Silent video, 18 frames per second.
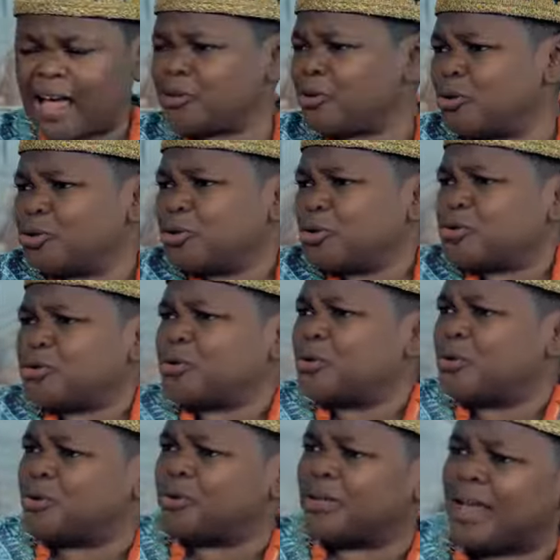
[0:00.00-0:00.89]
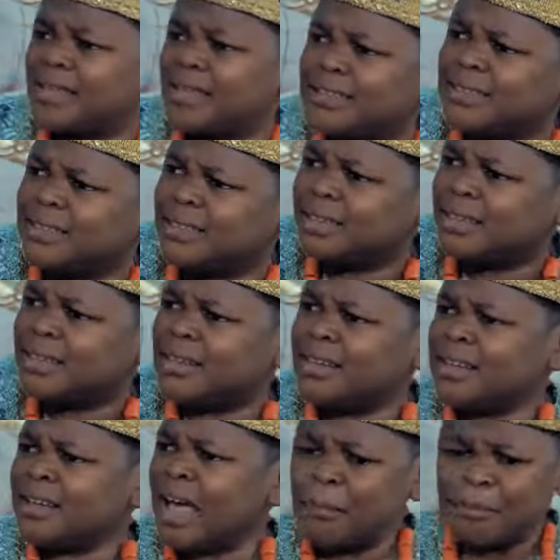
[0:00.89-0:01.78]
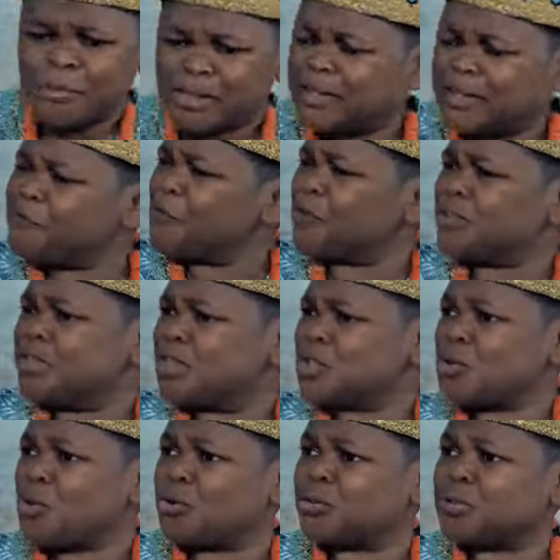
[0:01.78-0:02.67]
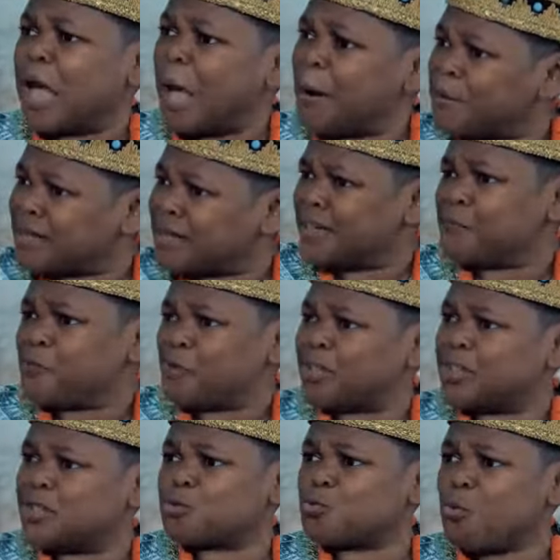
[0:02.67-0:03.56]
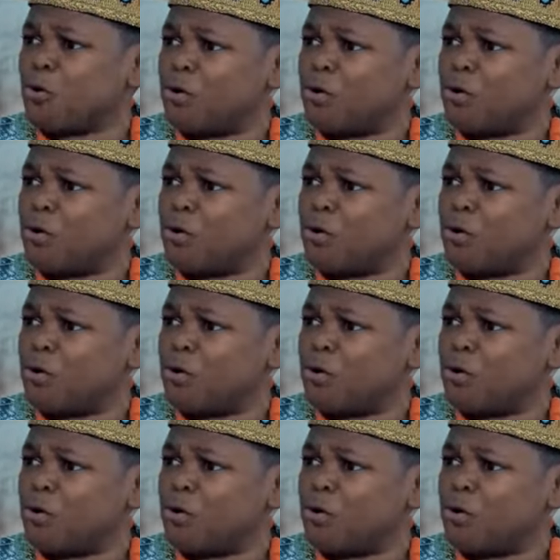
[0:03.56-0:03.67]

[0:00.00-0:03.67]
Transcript: I don't just know that. I'm ready for this cause. I'm ready for this